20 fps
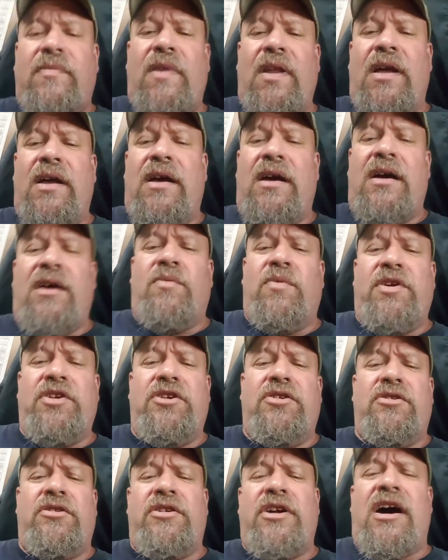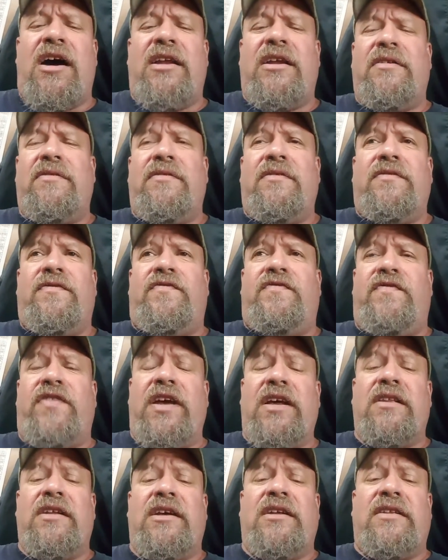When you're not
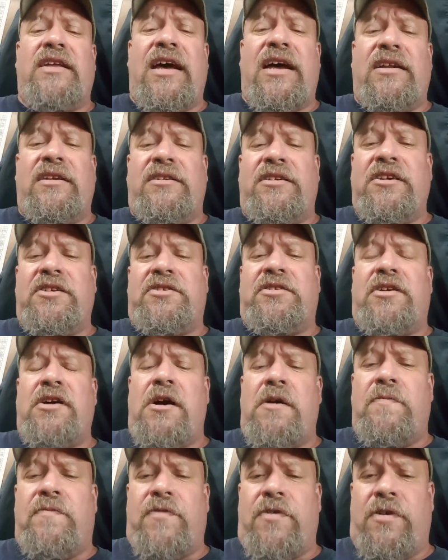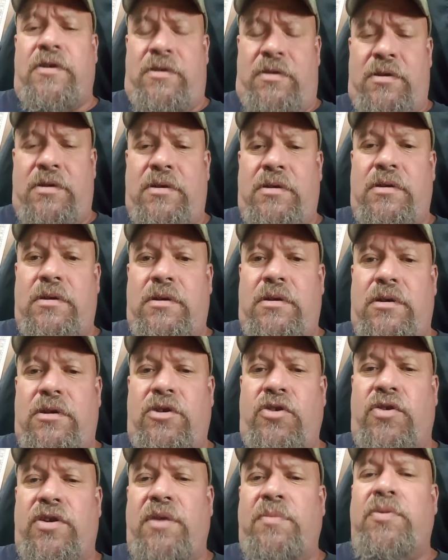feeling that discomfort,
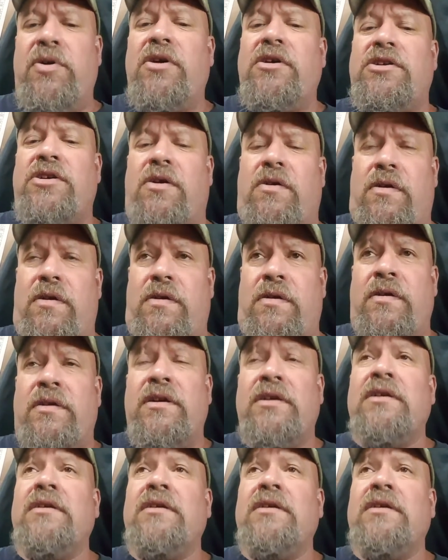you can push harder.